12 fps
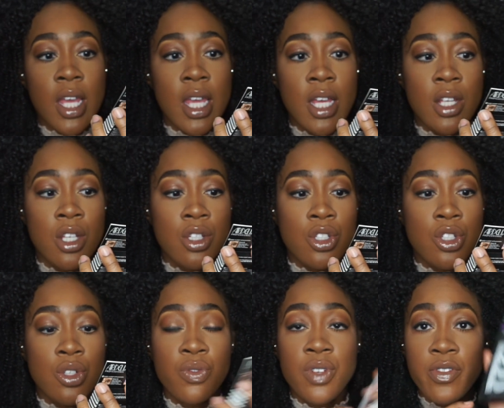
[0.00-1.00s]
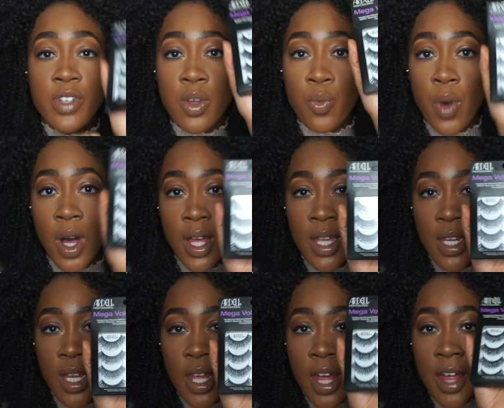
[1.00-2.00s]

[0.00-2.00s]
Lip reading: in 251.